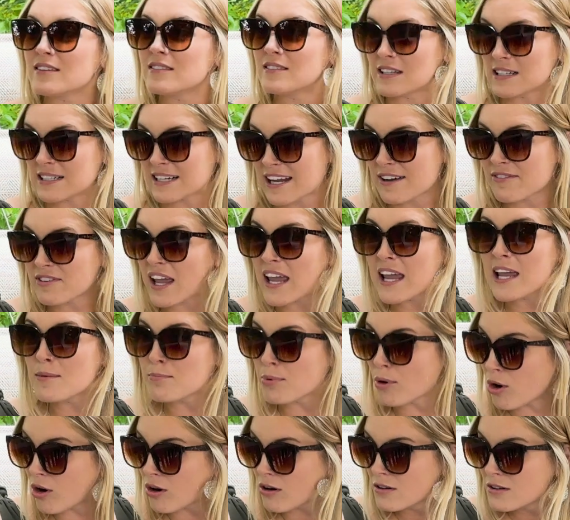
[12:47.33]
Didn't have
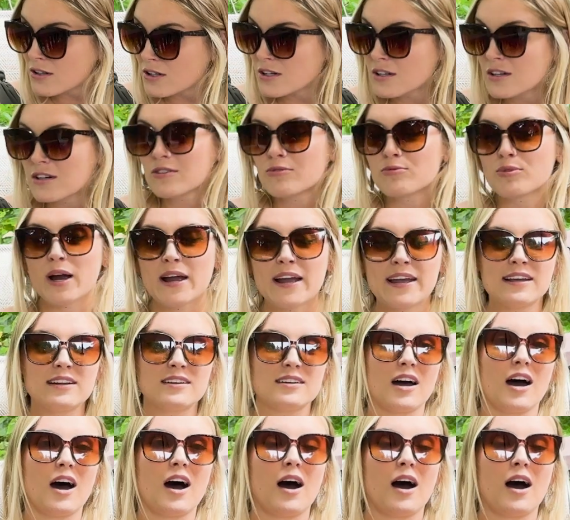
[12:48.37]
cable, right?